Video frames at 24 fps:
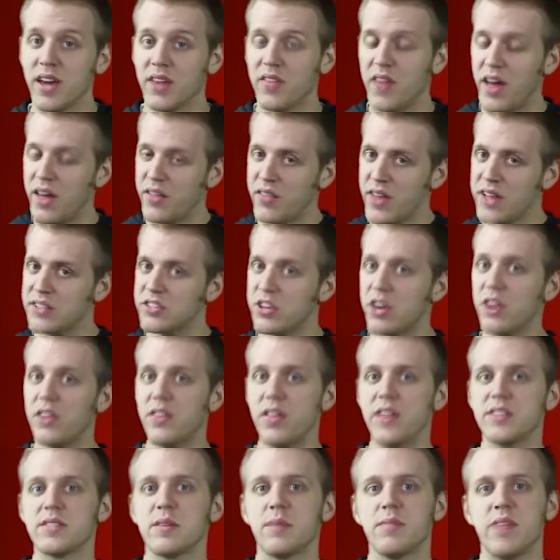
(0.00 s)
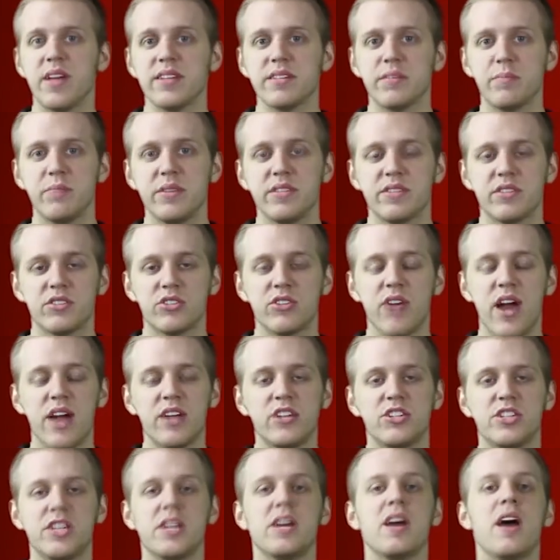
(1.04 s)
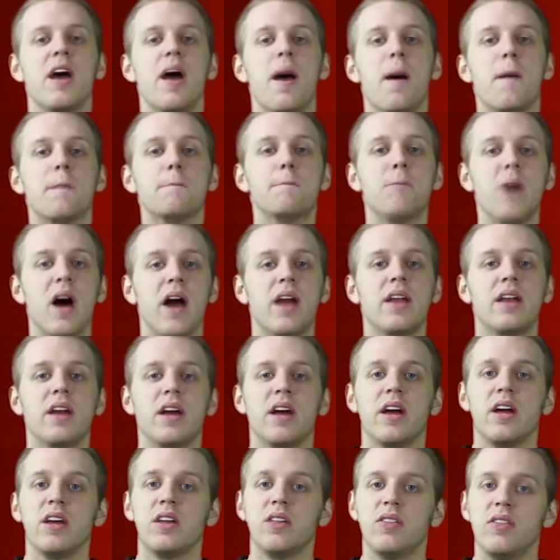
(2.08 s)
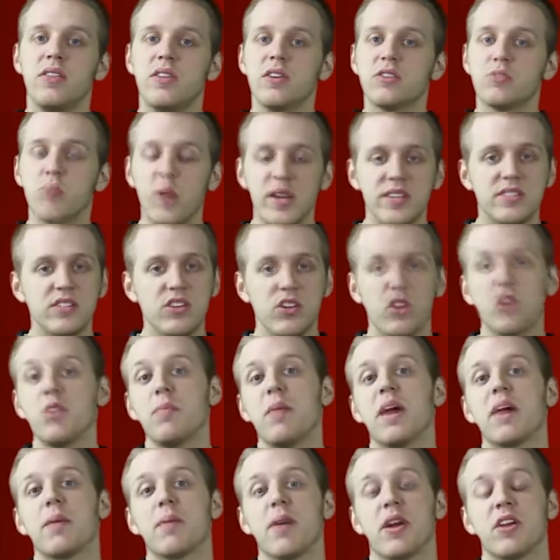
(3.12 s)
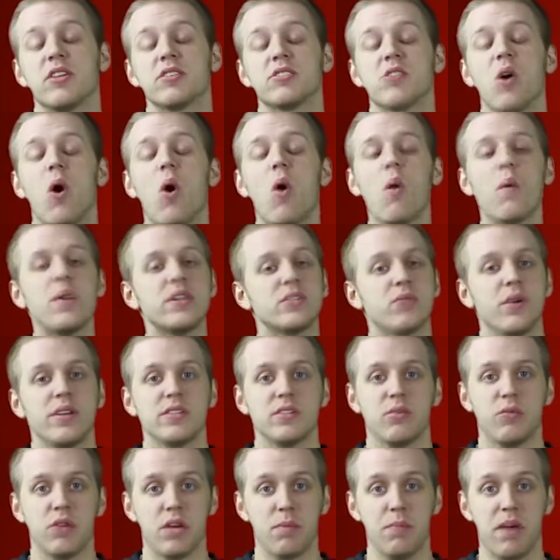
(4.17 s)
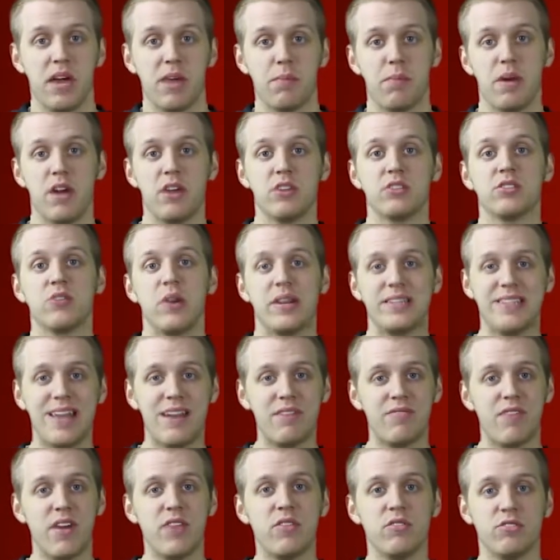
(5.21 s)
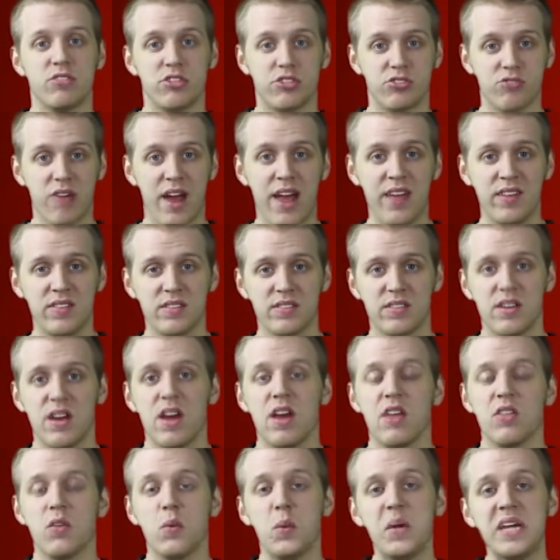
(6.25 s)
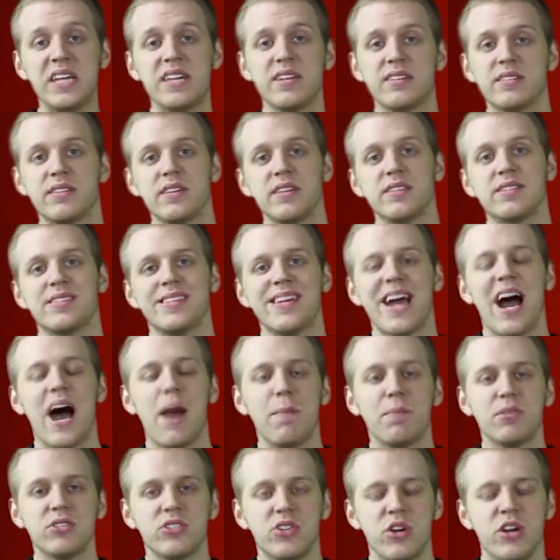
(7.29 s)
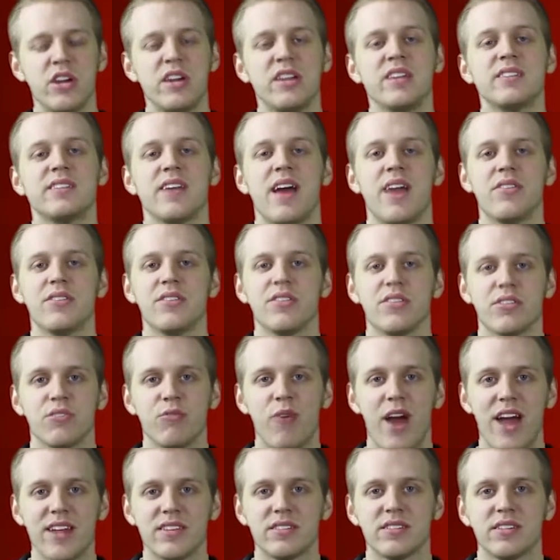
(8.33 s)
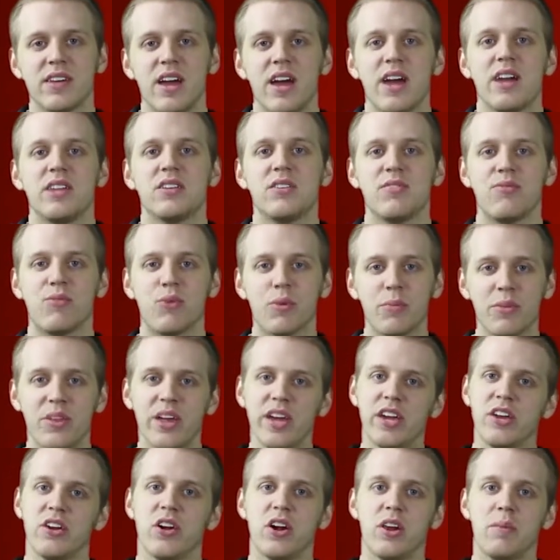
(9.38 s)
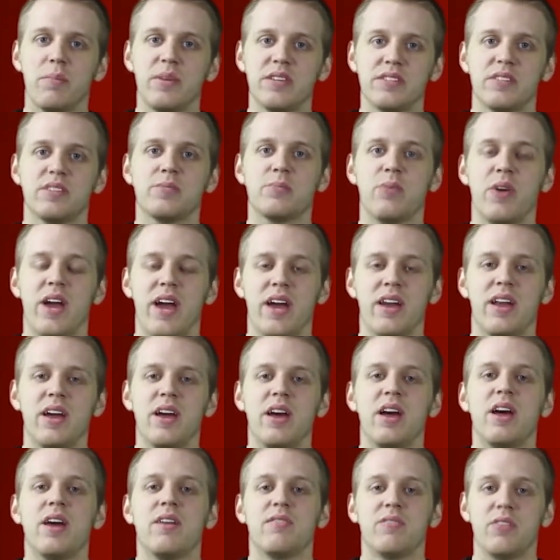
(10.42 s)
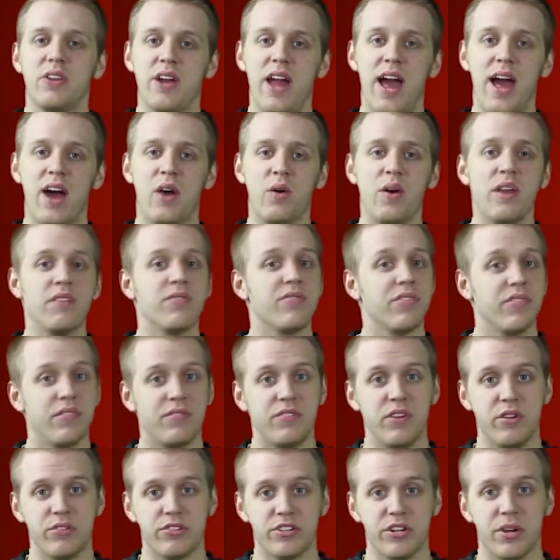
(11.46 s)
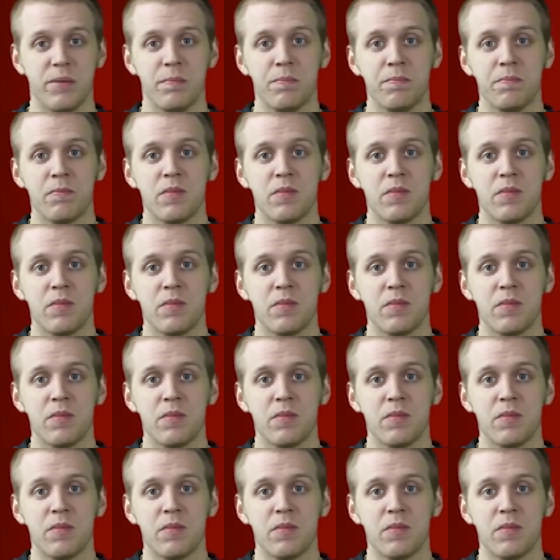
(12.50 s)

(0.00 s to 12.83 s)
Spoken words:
And that's good. That's a business strategy. But there's ways that you can make it better. There's always ways that we can make it better. So identify the strengths, the weaknesses, the opportunities, and the threats to formulate your business plan for now and for the future.